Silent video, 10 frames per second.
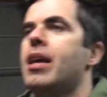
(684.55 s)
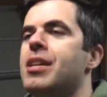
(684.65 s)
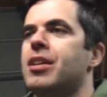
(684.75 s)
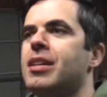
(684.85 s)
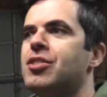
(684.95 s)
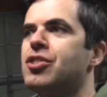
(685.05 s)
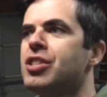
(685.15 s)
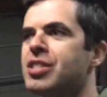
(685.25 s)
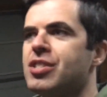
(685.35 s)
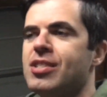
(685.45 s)
It, it's
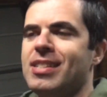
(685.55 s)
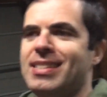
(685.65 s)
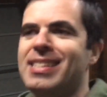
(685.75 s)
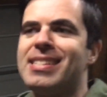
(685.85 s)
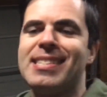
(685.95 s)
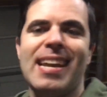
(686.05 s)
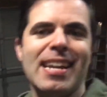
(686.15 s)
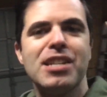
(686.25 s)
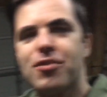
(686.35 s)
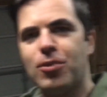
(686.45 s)
just
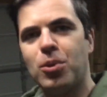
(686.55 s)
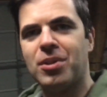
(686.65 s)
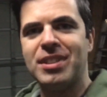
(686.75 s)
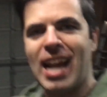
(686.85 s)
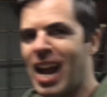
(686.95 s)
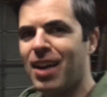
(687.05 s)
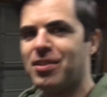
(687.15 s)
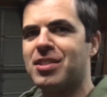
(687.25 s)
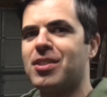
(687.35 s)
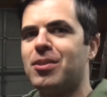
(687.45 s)
distasteful to
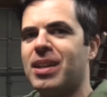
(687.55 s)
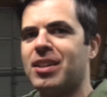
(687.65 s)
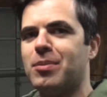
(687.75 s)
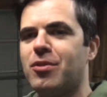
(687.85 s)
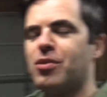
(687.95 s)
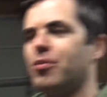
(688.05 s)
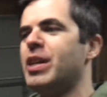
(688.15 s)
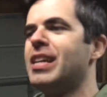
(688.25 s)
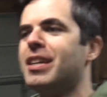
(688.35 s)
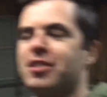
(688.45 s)
have this go down the movie.
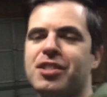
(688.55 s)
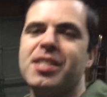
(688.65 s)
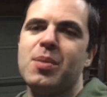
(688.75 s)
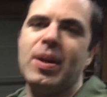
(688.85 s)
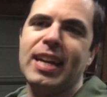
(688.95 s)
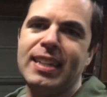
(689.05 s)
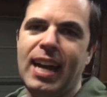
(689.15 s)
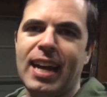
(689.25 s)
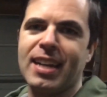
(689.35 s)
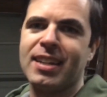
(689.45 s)
We get it, she's the bad
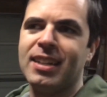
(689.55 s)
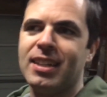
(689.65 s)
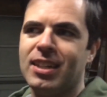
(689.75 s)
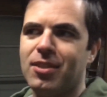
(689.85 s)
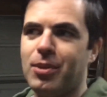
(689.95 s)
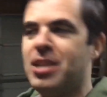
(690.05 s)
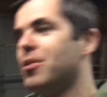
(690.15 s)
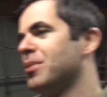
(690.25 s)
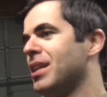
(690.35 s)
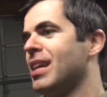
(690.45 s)
guy. We
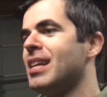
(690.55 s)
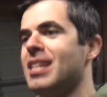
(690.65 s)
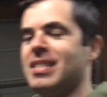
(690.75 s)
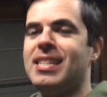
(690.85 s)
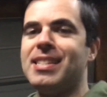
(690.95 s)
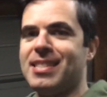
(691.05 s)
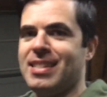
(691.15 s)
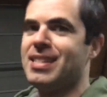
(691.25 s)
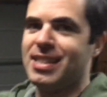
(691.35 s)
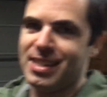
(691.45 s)
don't need to
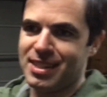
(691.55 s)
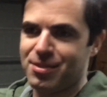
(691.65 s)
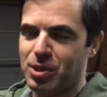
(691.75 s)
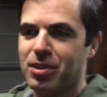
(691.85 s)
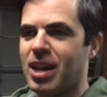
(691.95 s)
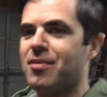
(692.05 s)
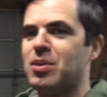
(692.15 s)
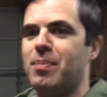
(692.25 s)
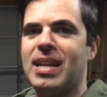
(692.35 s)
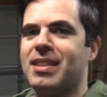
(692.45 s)
see this. We don't have
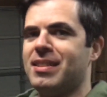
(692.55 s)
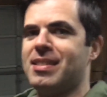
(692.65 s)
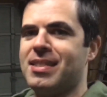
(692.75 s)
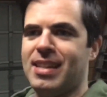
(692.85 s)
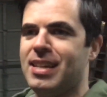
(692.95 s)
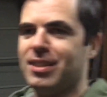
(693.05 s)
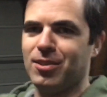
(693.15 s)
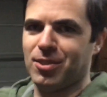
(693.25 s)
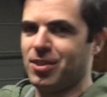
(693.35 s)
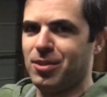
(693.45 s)
to make this the
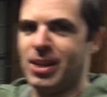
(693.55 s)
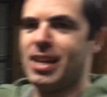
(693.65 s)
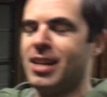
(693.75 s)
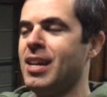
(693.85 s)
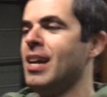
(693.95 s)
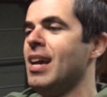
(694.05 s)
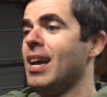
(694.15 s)
Hitler, okay?